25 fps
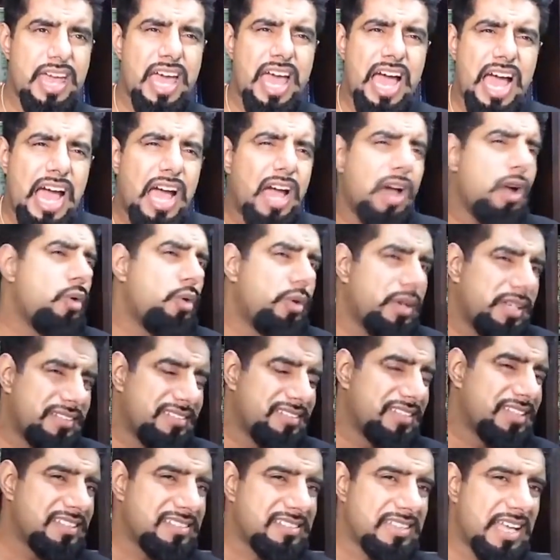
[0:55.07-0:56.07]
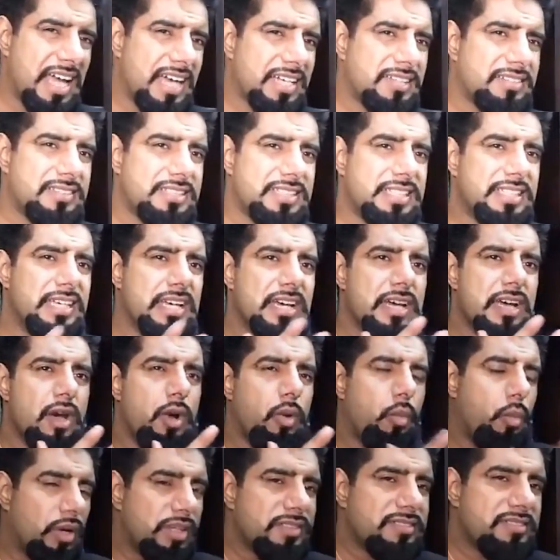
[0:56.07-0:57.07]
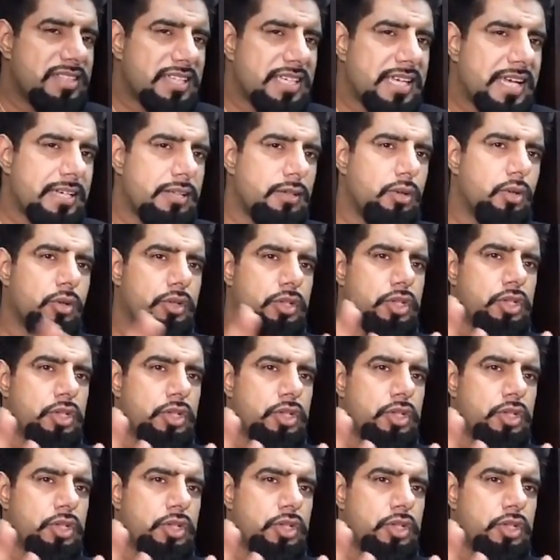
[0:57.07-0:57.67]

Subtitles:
How is this anti... Once again, look,